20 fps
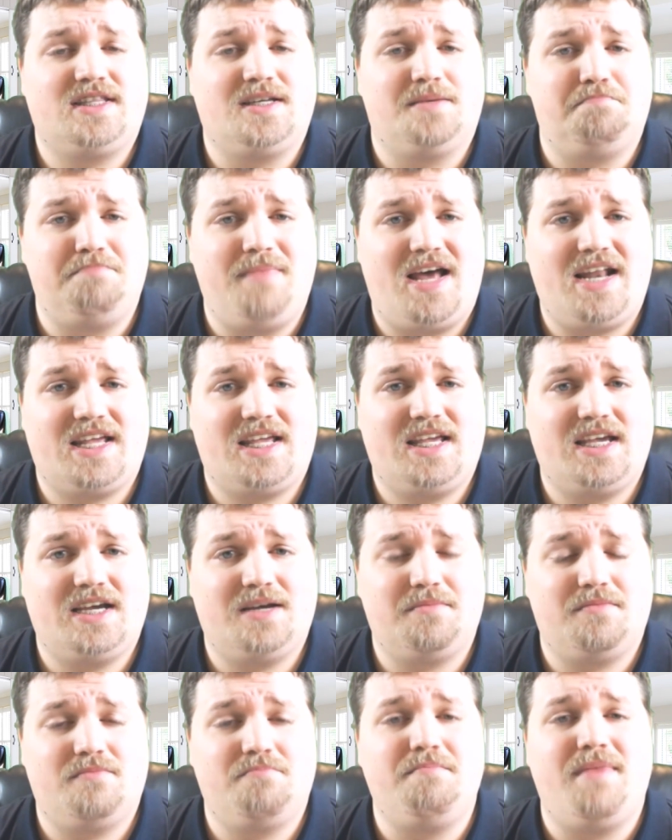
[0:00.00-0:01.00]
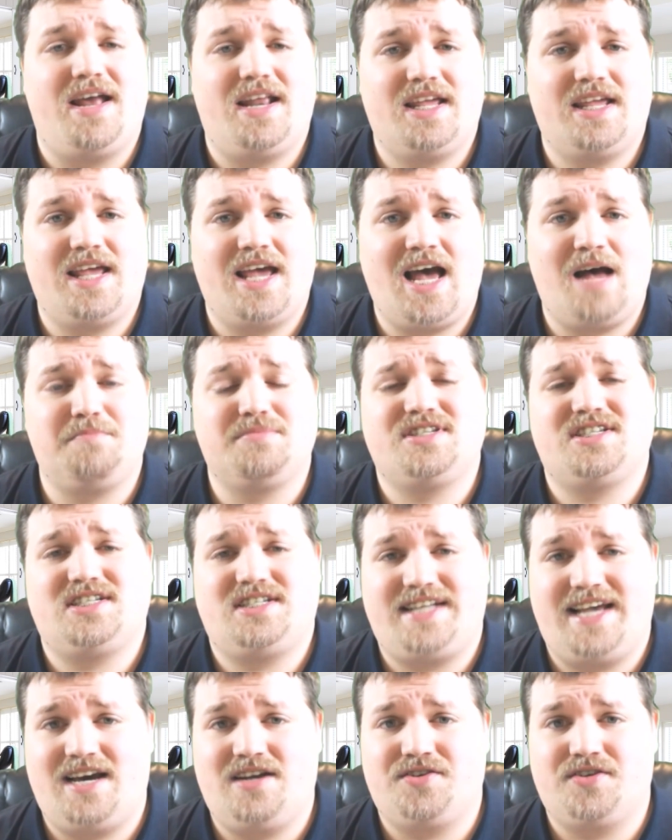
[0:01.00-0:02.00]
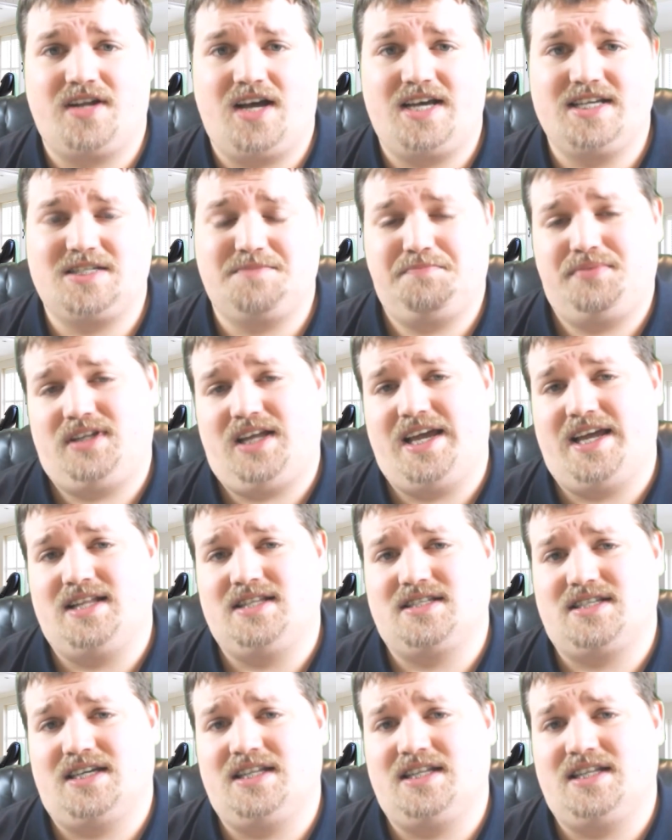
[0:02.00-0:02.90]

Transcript: the Medigap standardized plans,